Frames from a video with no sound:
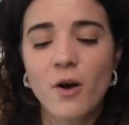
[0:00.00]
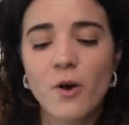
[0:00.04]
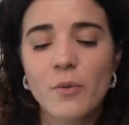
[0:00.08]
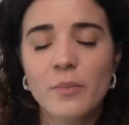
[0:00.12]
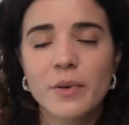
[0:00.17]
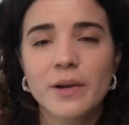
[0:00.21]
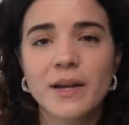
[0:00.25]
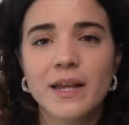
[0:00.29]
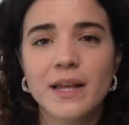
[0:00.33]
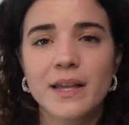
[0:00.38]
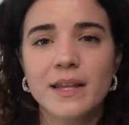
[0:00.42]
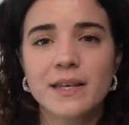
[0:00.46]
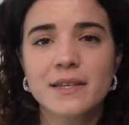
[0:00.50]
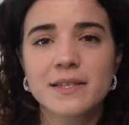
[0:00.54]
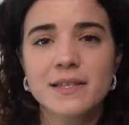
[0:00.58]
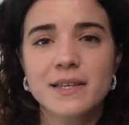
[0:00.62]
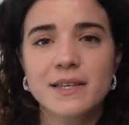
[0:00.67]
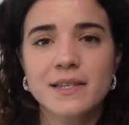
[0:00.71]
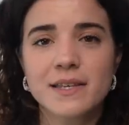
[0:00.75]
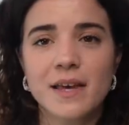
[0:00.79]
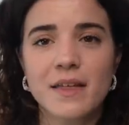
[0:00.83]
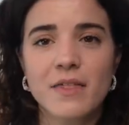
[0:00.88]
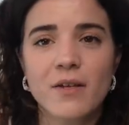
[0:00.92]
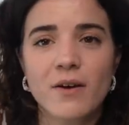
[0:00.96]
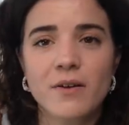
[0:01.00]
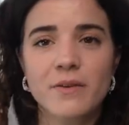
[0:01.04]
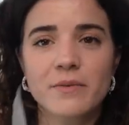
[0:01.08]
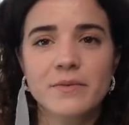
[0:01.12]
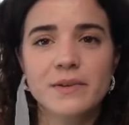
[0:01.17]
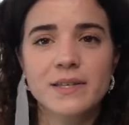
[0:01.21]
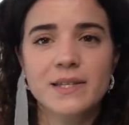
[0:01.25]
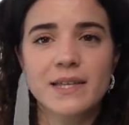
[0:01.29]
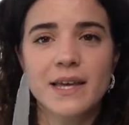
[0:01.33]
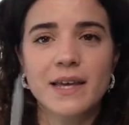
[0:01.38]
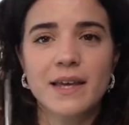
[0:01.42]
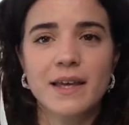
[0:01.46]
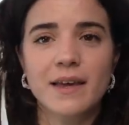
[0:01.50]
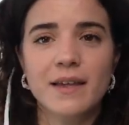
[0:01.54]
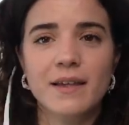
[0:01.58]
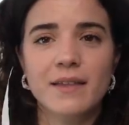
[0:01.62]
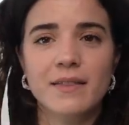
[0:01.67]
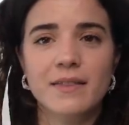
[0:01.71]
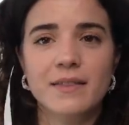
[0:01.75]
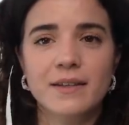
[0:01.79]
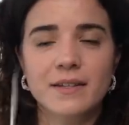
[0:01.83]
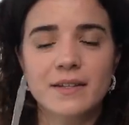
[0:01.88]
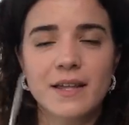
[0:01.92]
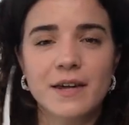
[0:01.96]
opening this because I thought it was like
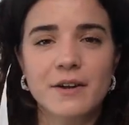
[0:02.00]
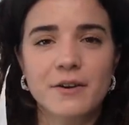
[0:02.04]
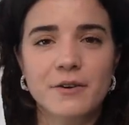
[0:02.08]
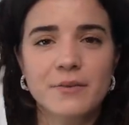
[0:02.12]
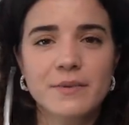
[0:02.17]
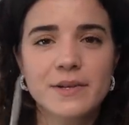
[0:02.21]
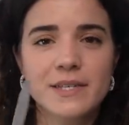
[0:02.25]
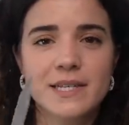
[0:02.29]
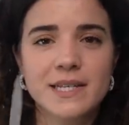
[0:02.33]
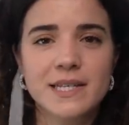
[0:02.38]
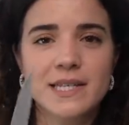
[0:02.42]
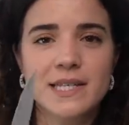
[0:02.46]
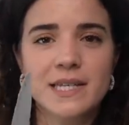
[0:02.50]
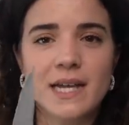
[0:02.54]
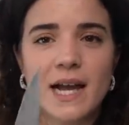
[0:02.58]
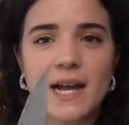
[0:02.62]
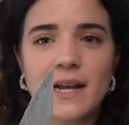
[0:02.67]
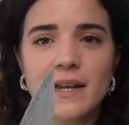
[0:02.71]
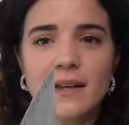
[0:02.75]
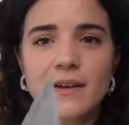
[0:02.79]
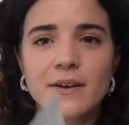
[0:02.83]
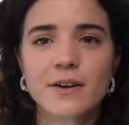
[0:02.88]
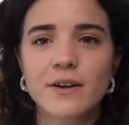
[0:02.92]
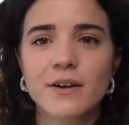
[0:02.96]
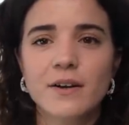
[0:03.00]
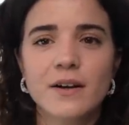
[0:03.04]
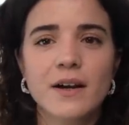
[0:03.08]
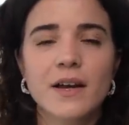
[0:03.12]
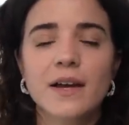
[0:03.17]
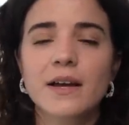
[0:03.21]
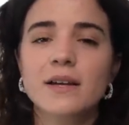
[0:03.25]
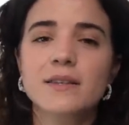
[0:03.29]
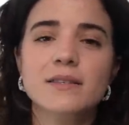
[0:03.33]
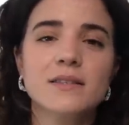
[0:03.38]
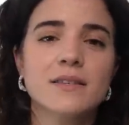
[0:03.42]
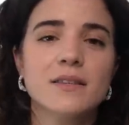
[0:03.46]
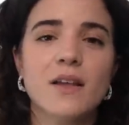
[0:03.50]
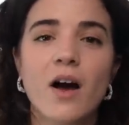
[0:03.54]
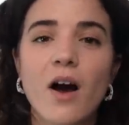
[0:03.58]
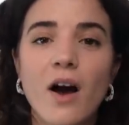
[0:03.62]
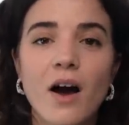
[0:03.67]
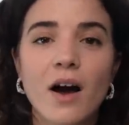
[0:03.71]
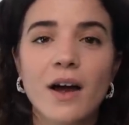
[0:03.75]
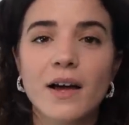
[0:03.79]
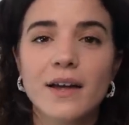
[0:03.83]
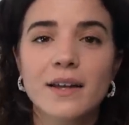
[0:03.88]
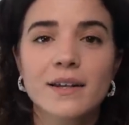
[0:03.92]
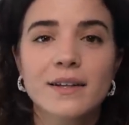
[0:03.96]
the letter was inside here. It's
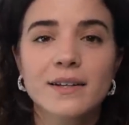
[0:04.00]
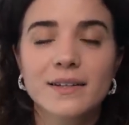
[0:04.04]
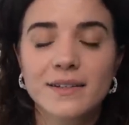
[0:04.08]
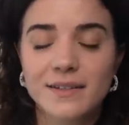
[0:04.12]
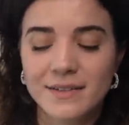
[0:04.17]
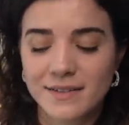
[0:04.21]
not.